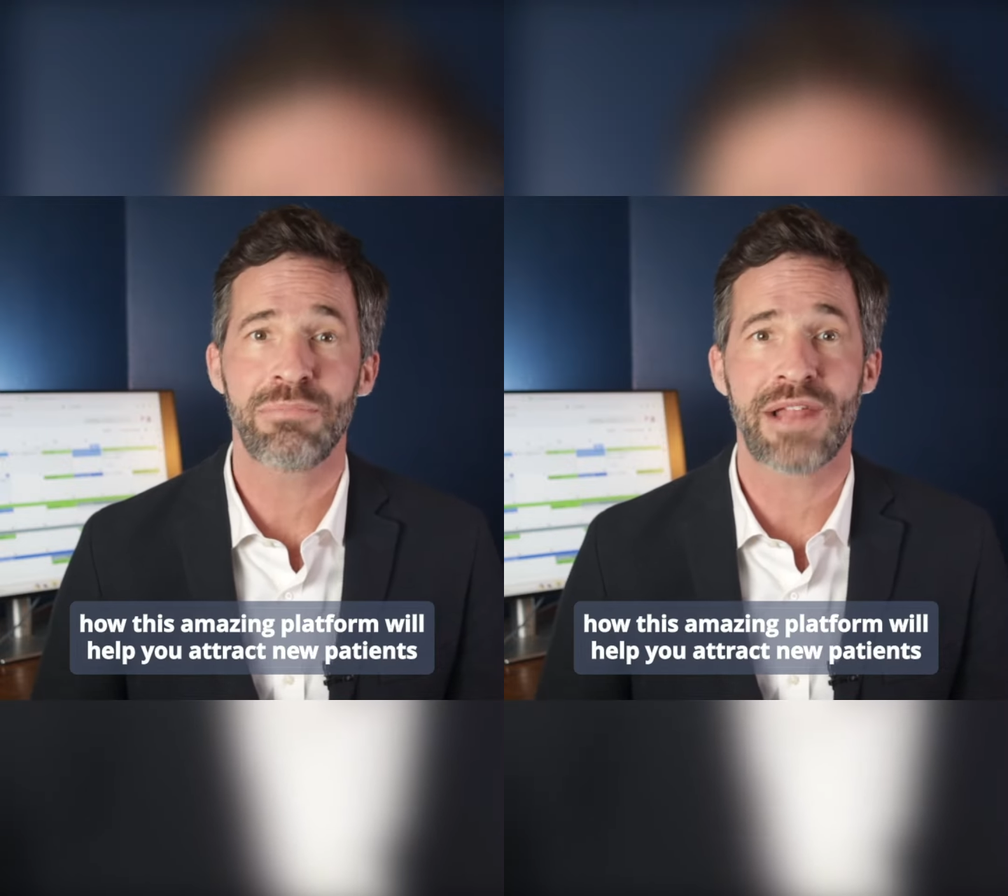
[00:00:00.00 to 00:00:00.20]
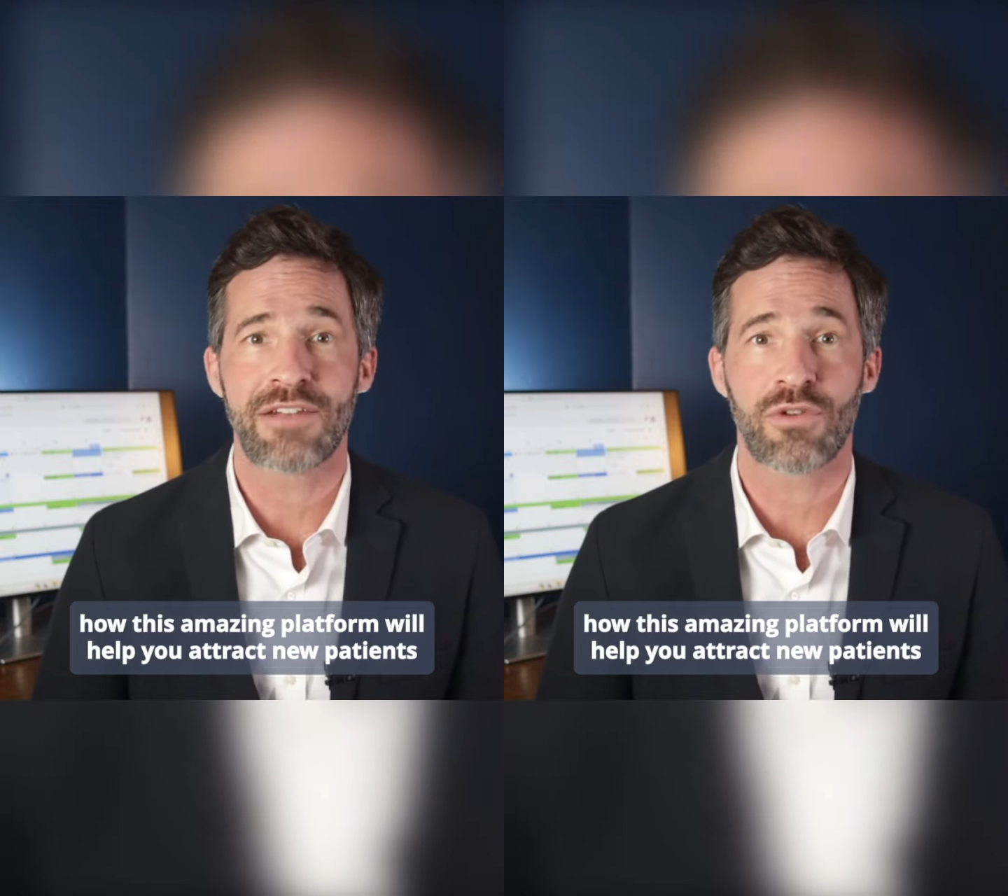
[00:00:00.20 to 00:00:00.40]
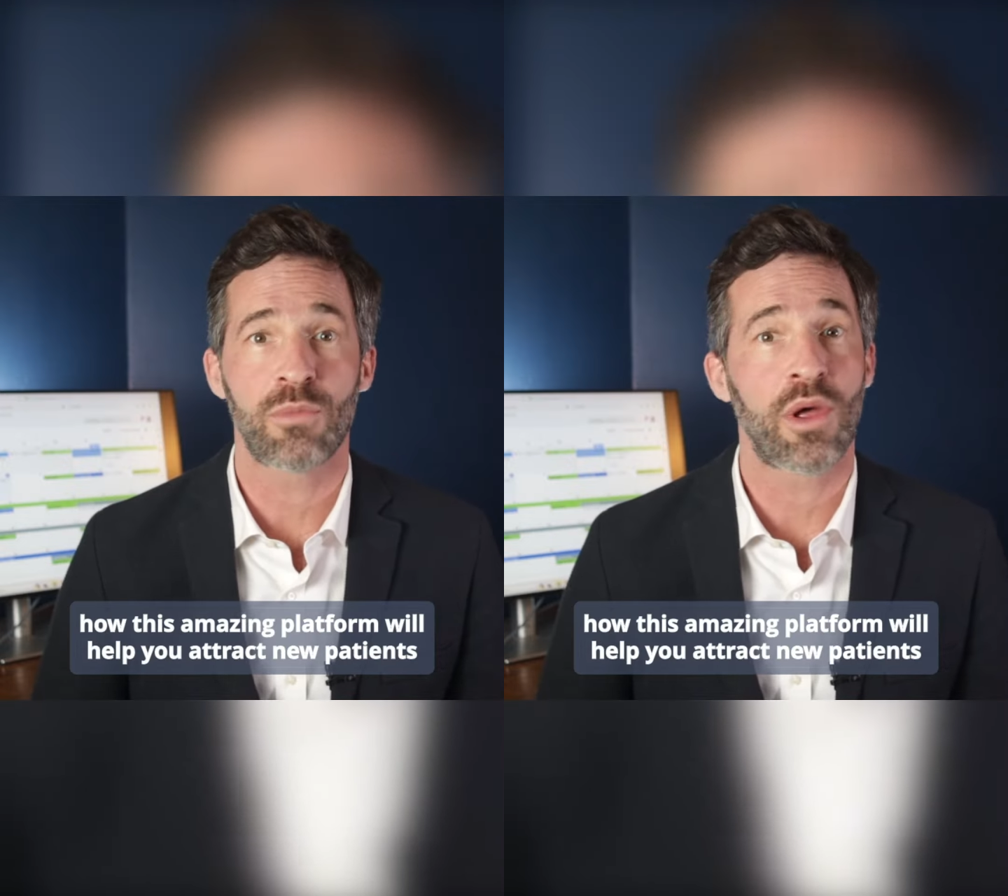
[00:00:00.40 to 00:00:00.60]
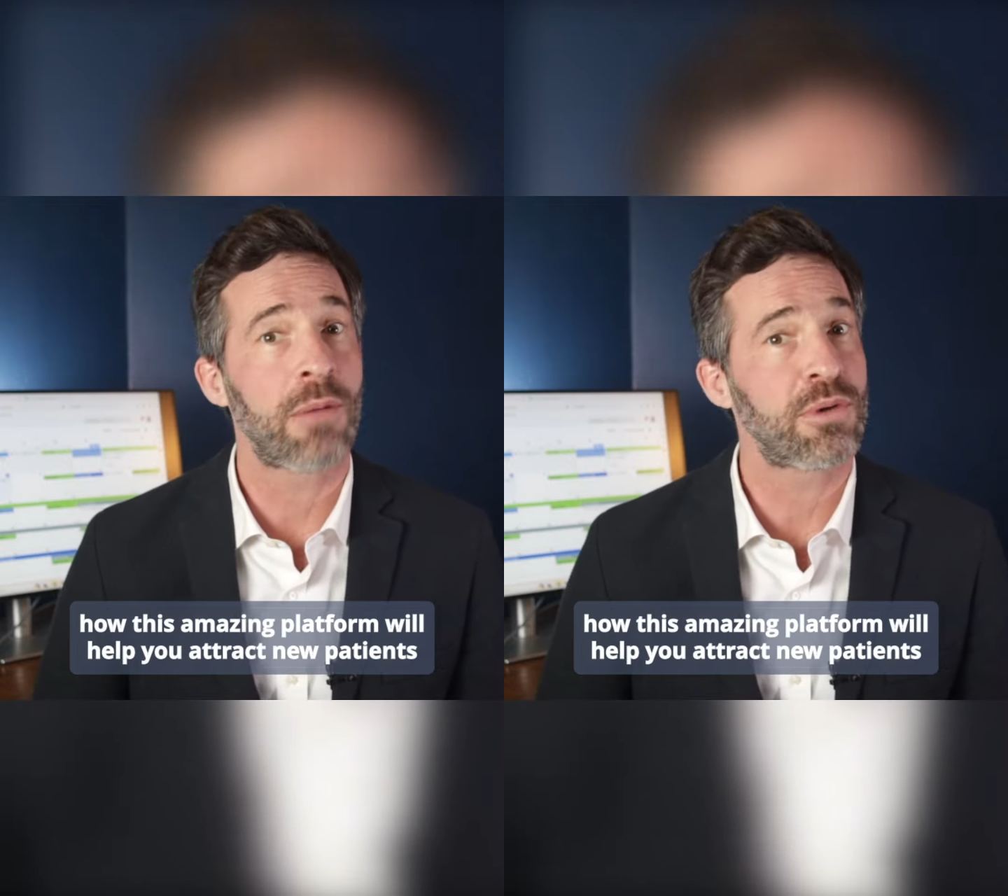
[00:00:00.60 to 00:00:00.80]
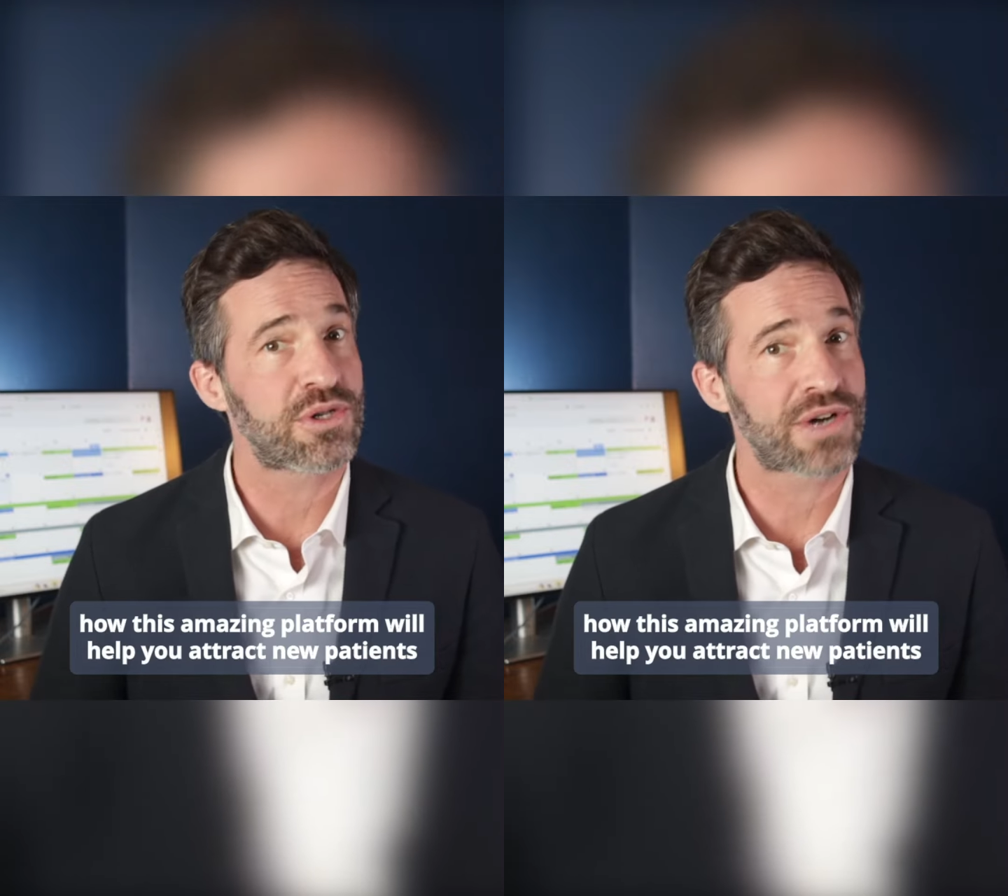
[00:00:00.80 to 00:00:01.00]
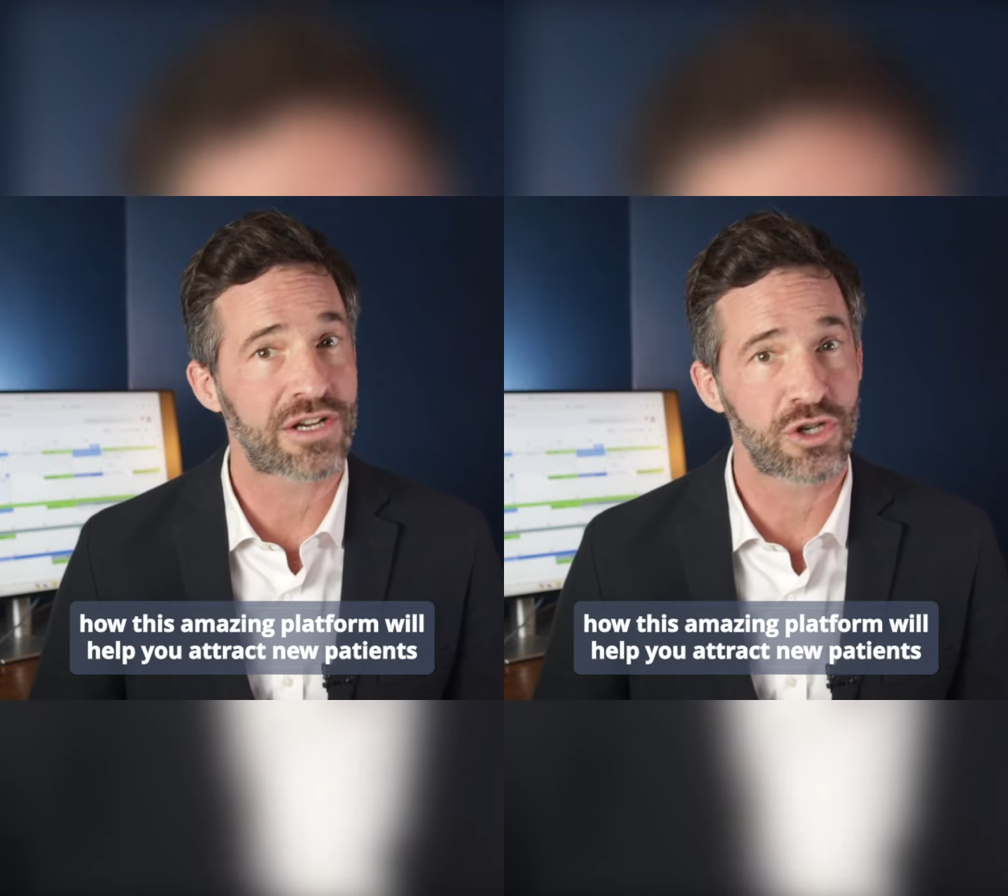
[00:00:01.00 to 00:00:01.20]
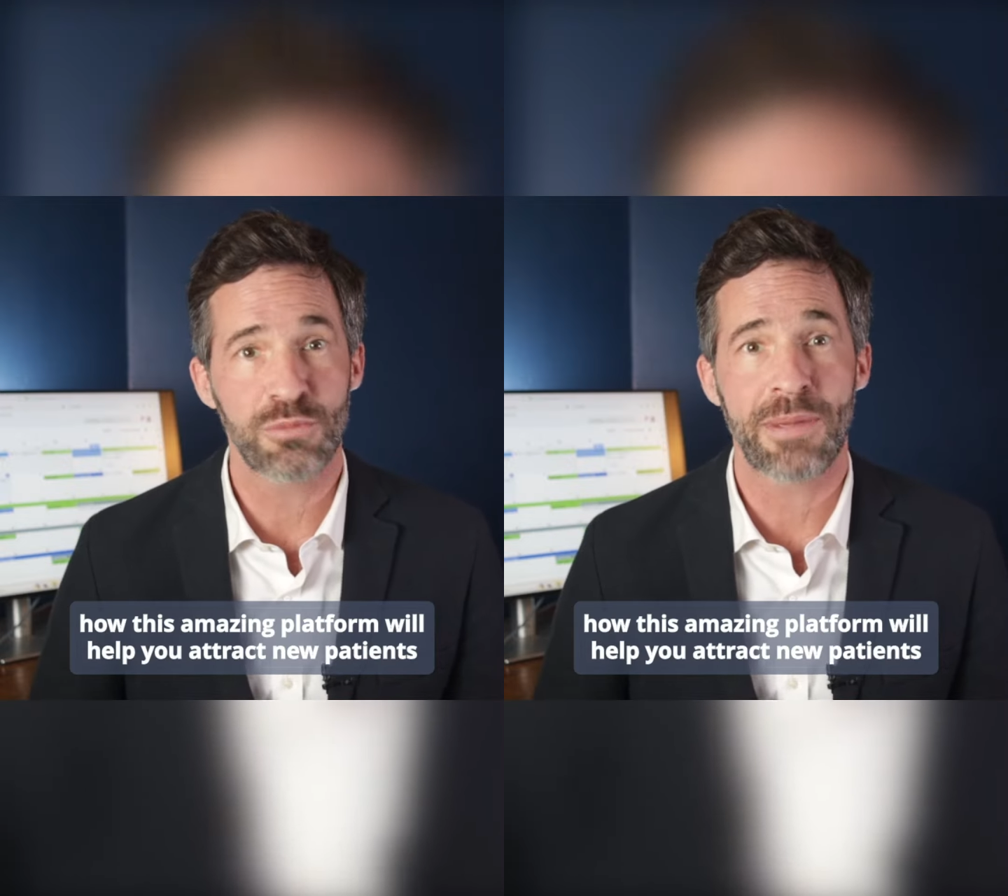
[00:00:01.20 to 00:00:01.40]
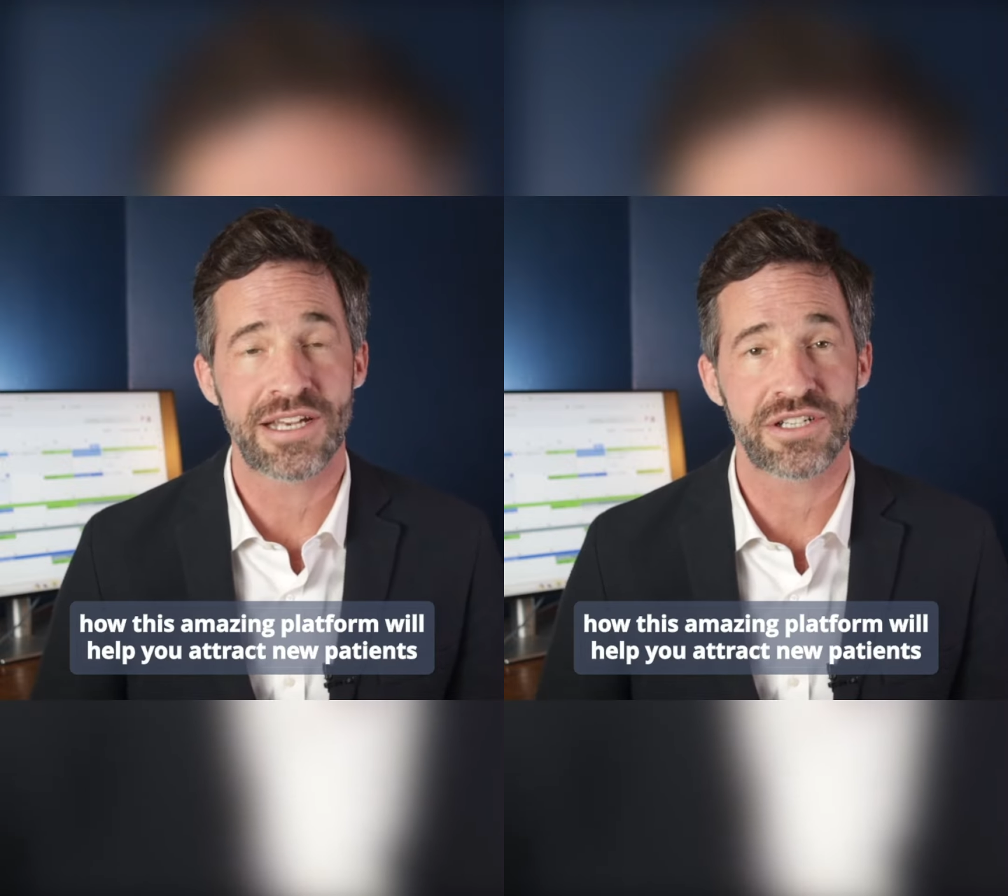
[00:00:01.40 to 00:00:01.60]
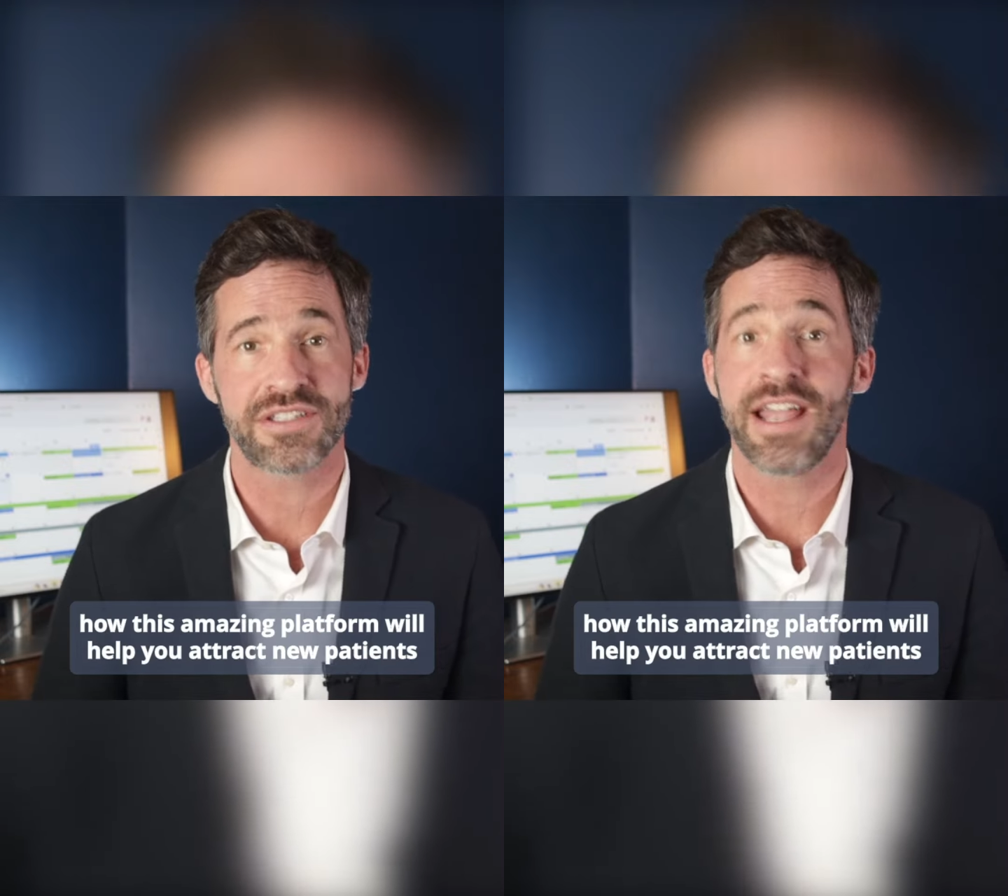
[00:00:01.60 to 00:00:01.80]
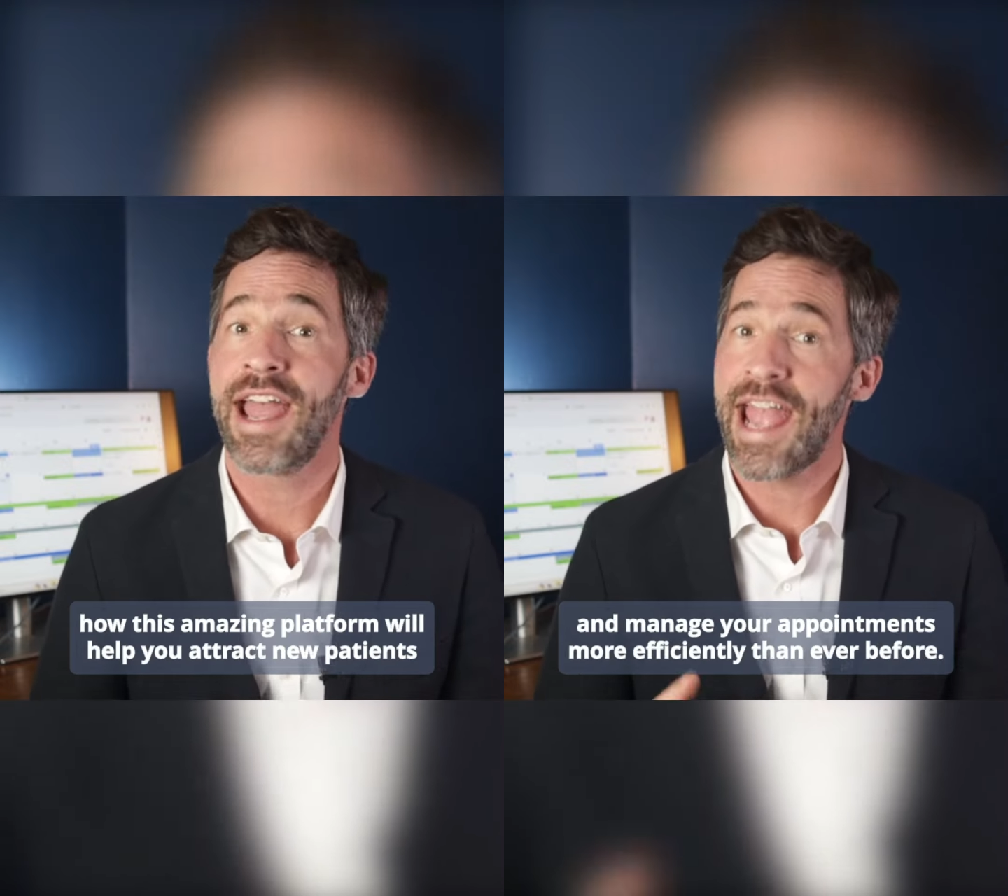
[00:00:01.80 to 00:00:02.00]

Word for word: platform will help you attract new patients